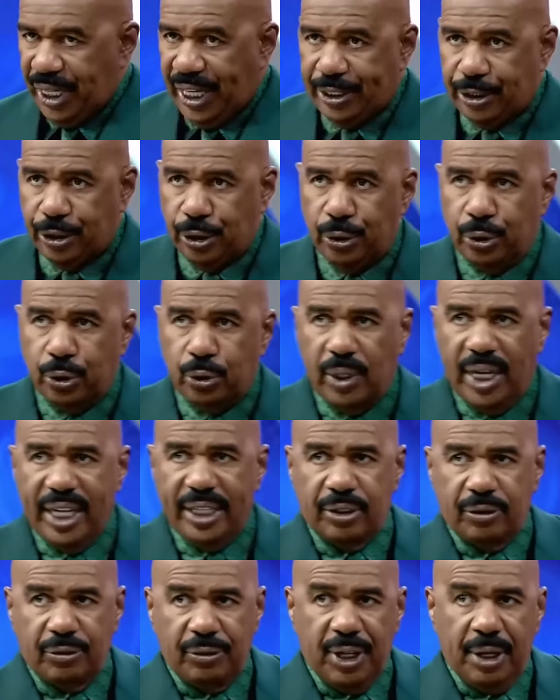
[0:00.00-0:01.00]
We got two
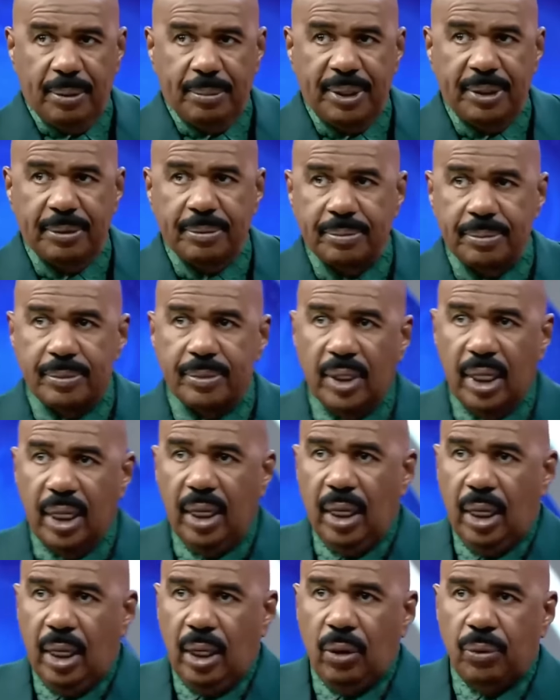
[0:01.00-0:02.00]
strikes, family.
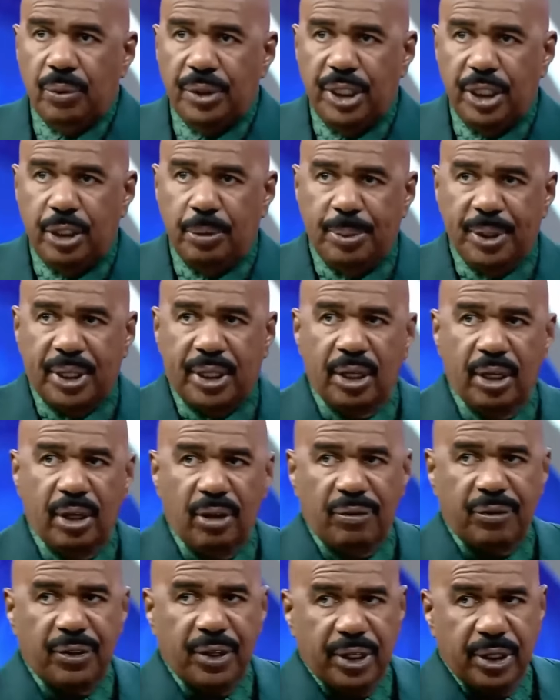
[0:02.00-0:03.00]
We need to be
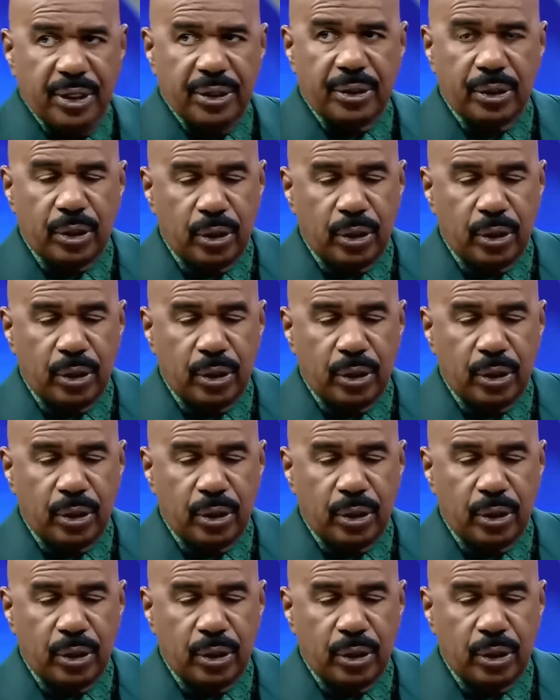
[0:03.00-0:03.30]
careful here.